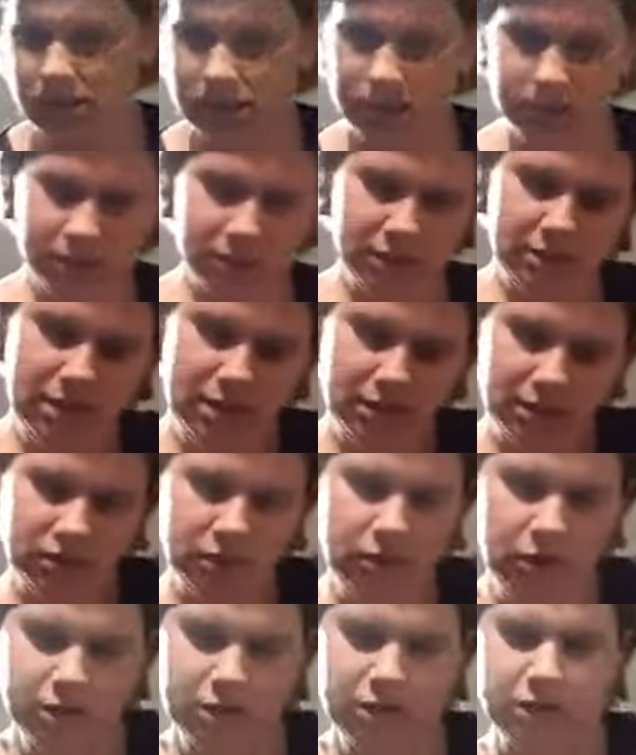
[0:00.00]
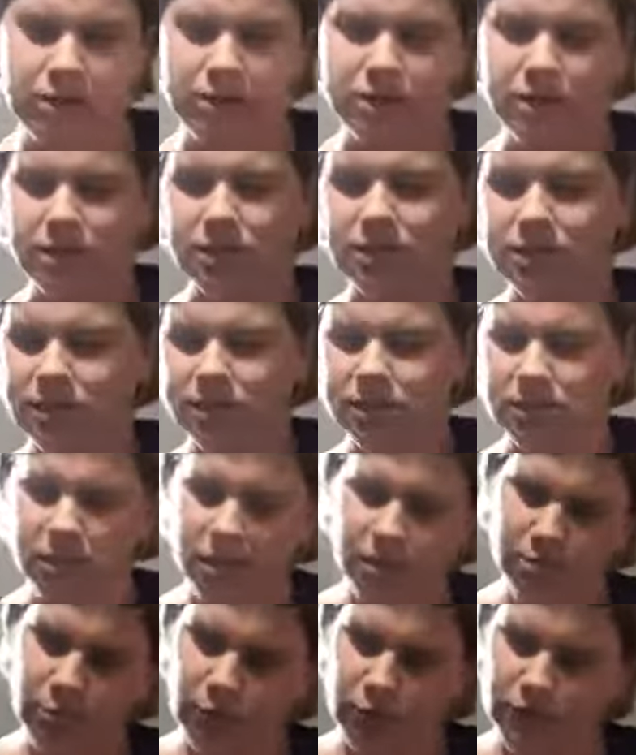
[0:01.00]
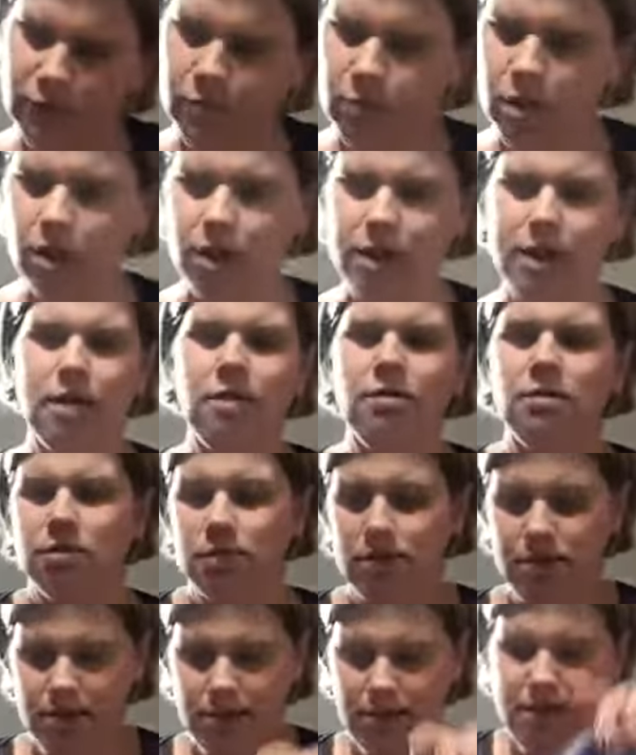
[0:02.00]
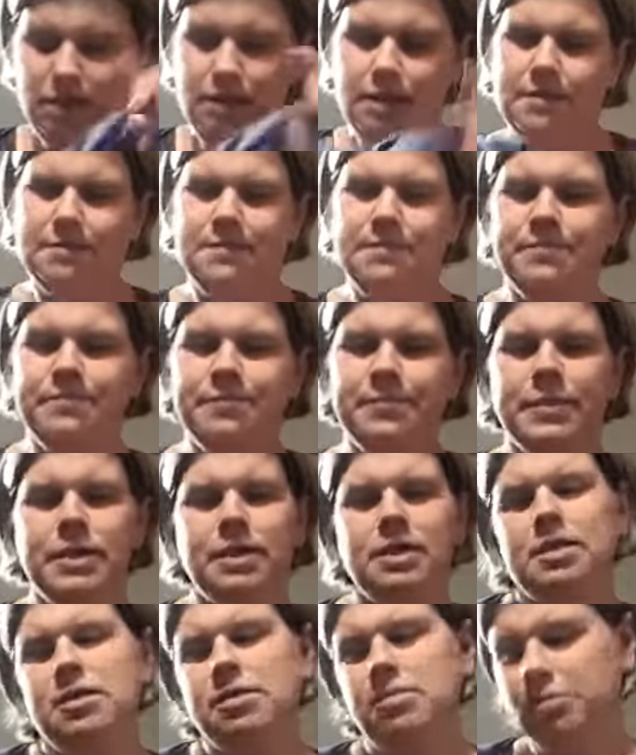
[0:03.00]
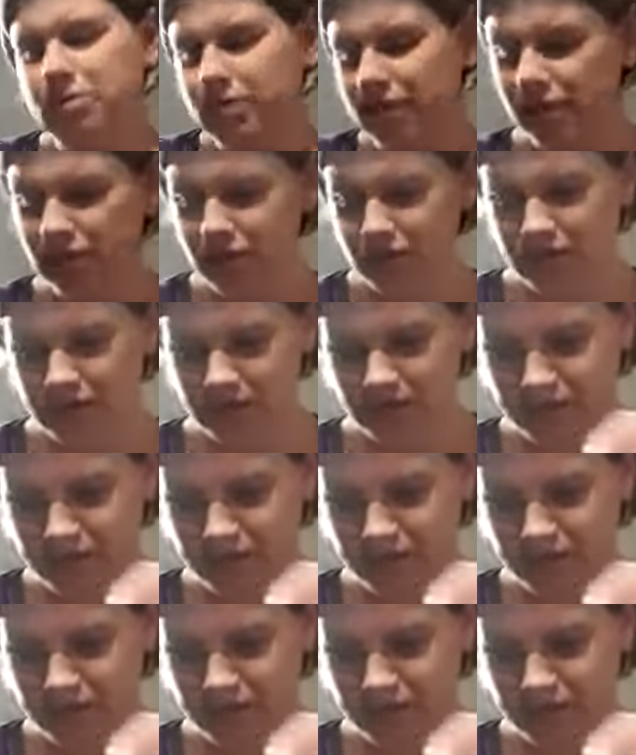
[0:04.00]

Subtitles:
so that's quite good. So this is more of a workout, but they look really